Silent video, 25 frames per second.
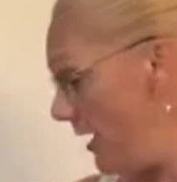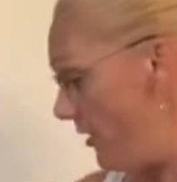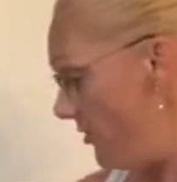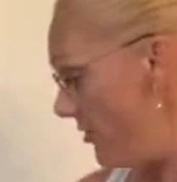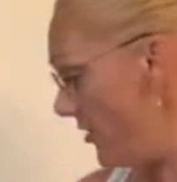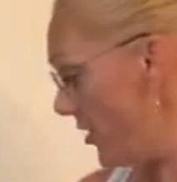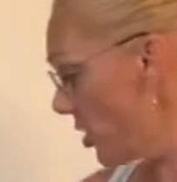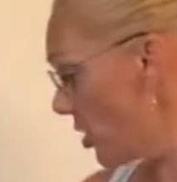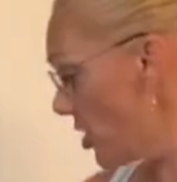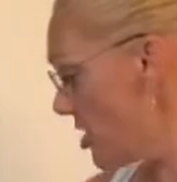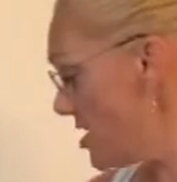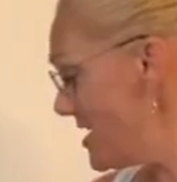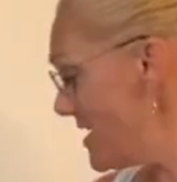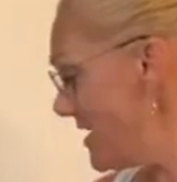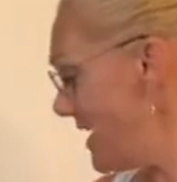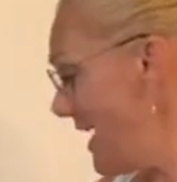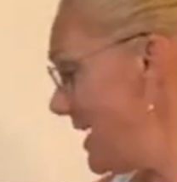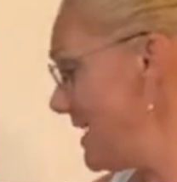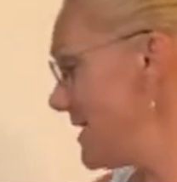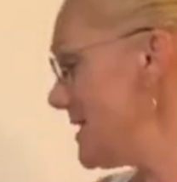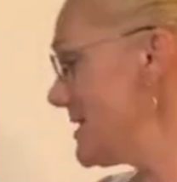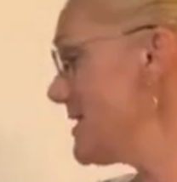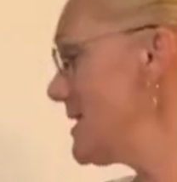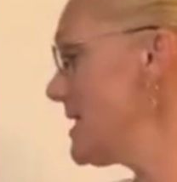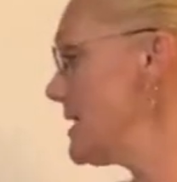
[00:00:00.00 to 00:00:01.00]
There are
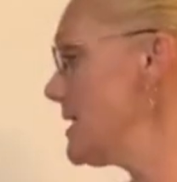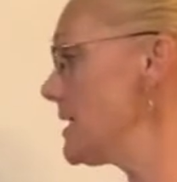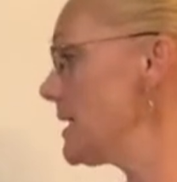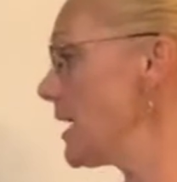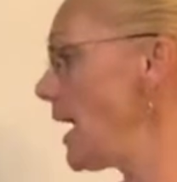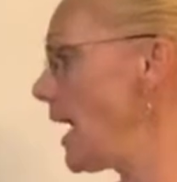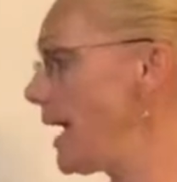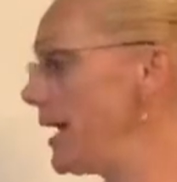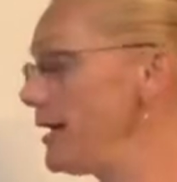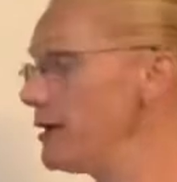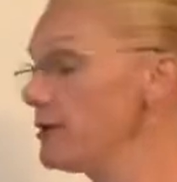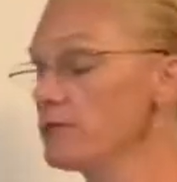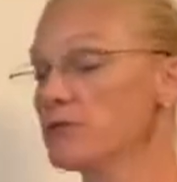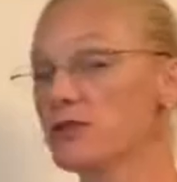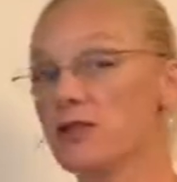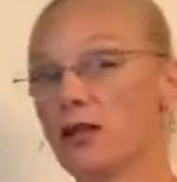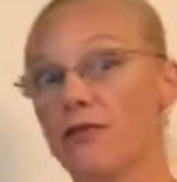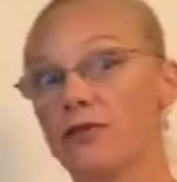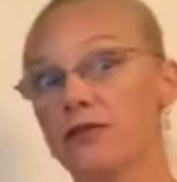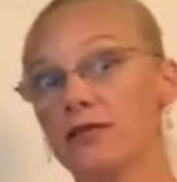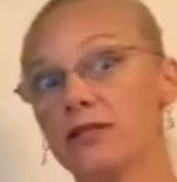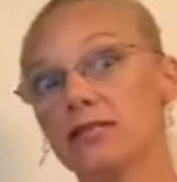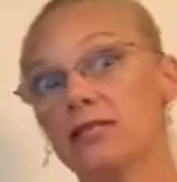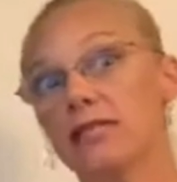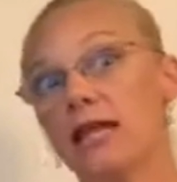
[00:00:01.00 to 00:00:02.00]
19 items
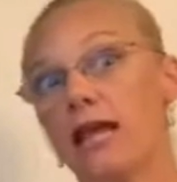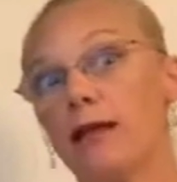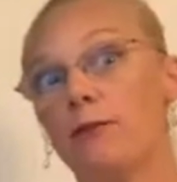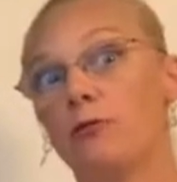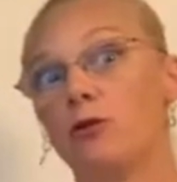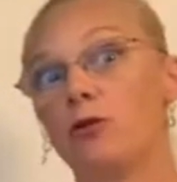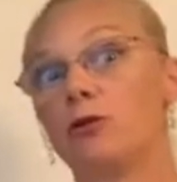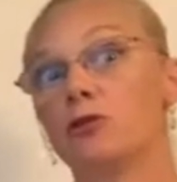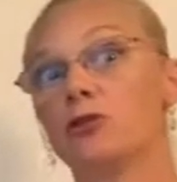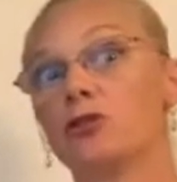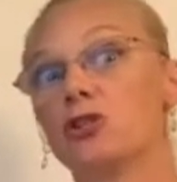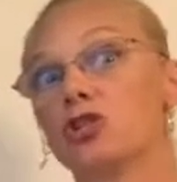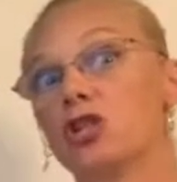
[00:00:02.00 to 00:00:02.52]
on this table,